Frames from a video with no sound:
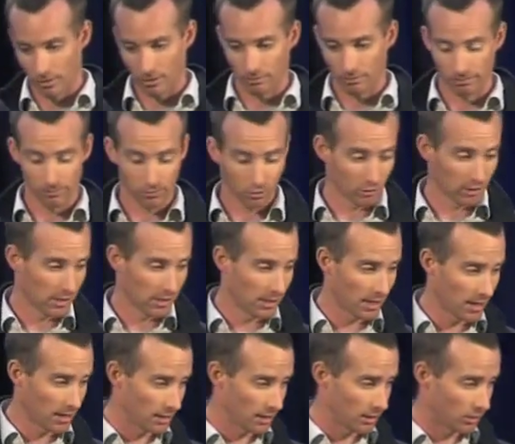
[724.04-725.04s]
be
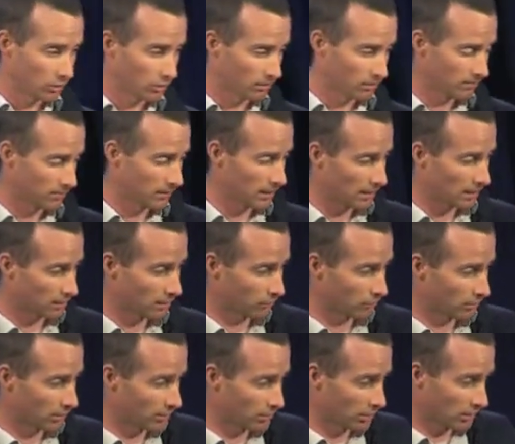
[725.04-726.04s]
Christianity or any other
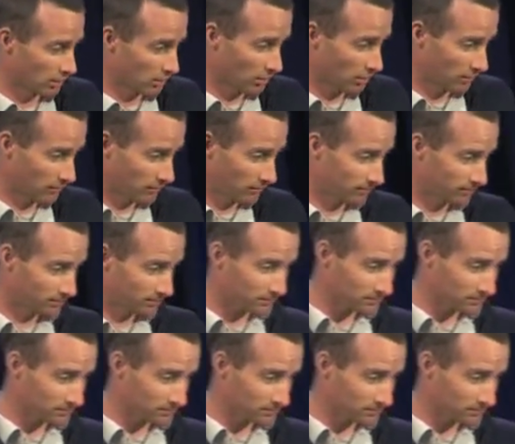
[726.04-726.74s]
religious kind of